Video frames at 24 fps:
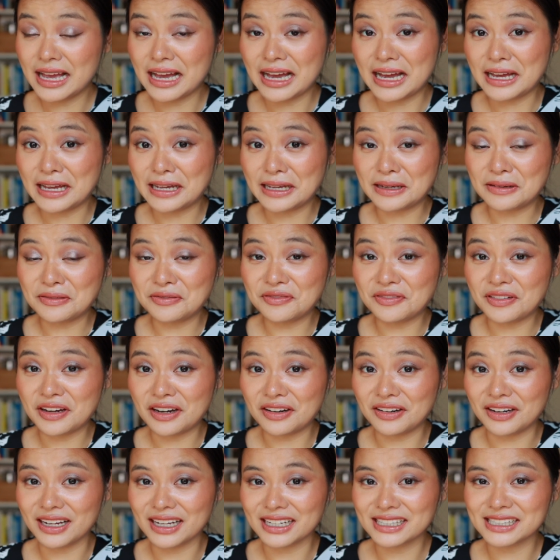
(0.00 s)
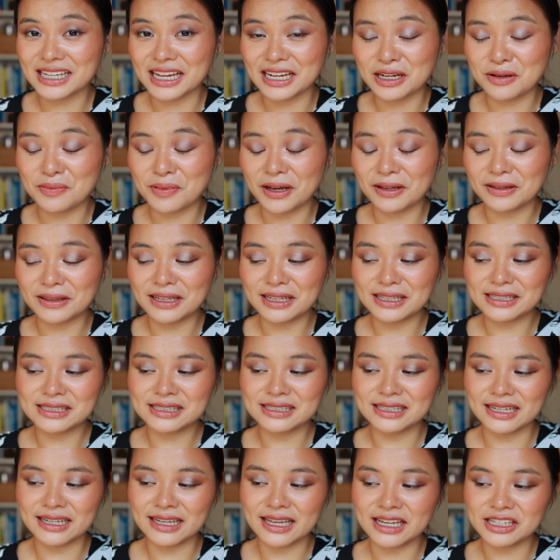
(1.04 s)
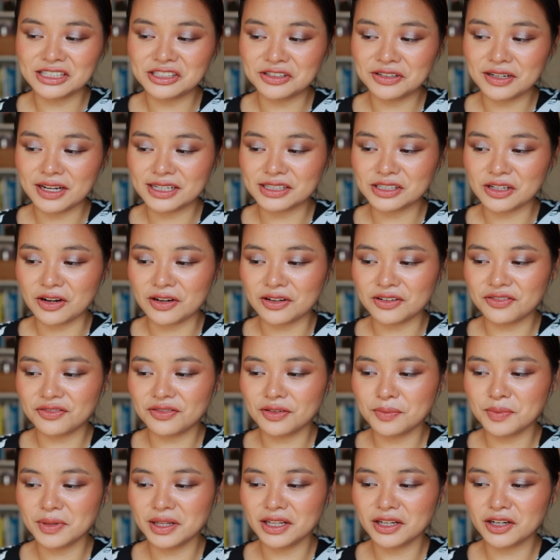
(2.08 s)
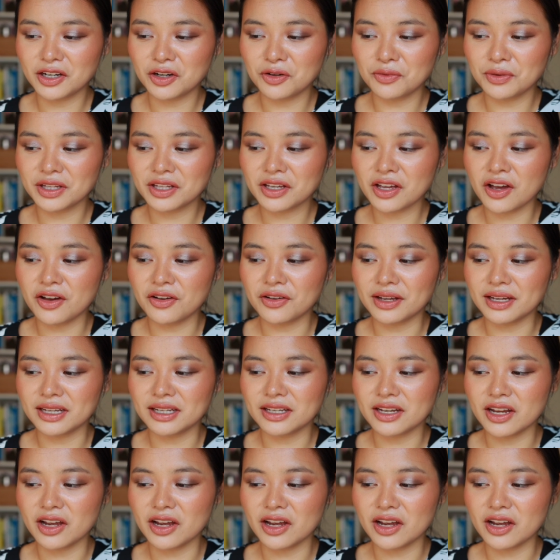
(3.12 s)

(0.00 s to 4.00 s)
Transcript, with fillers: I am very excited about this. In case you guys aren't familiar with Koh Gen